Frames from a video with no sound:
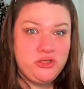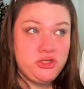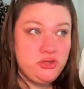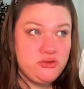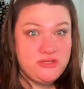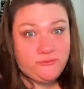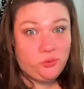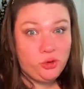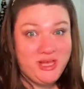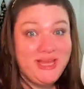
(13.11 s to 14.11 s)
to
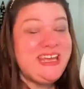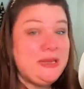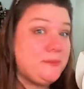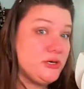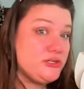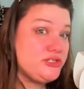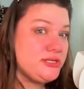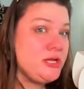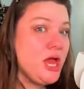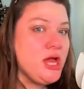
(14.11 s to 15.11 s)
Sephoria in
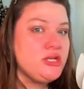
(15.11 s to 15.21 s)
person,